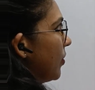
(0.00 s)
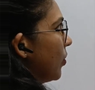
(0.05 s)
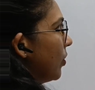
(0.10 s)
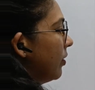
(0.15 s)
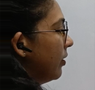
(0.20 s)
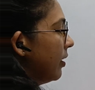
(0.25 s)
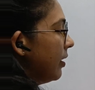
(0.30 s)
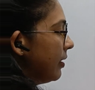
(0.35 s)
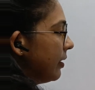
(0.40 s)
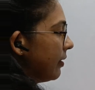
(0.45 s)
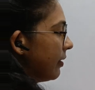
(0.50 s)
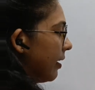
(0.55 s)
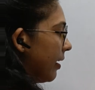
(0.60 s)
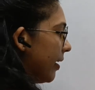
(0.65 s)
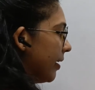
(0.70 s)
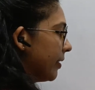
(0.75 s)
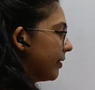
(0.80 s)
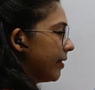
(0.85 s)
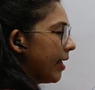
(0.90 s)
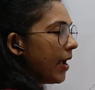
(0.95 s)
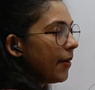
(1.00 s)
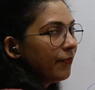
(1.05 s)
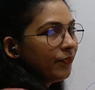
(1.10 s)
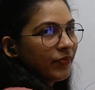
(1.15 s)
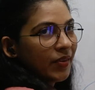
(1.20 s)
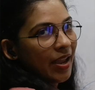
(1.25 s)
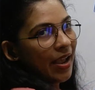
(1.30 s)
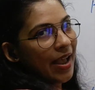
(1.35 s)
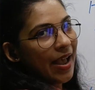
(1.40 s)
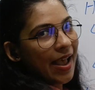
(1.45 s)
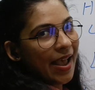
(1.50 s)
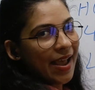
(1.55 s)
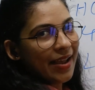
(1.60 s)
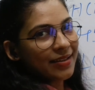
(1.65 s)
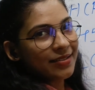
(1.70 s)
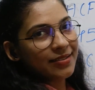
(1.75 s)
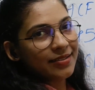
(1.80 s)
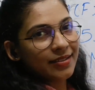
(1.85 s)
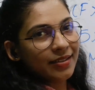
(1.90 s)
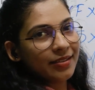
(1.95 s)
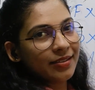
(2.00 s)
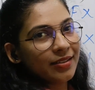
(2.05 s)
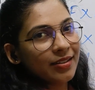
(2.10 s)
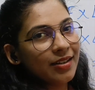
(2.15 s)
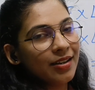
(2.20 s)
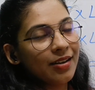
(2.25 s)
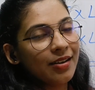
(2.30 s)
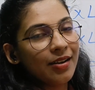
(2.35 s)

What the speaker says: So this is the answer.